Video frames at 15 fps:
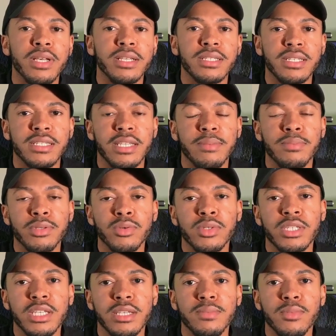Plus is a blue
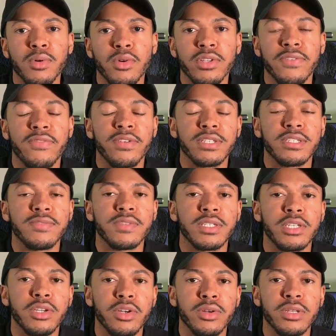team or defensive
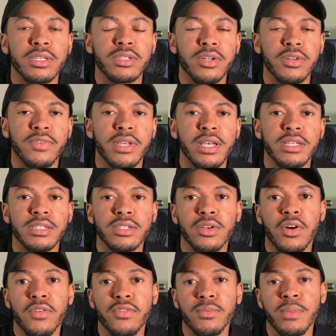security certification
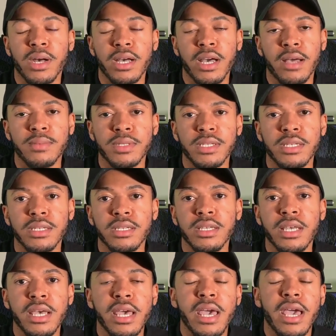offered by CompTIA,
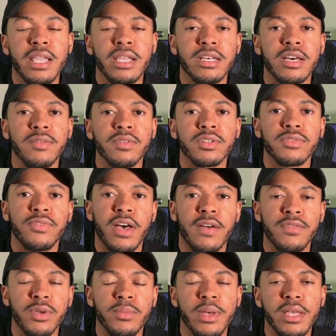and it covers
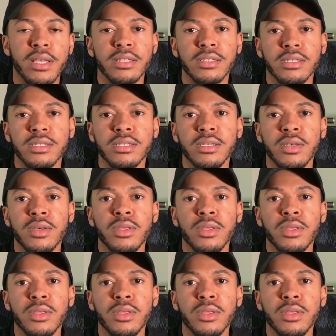five domains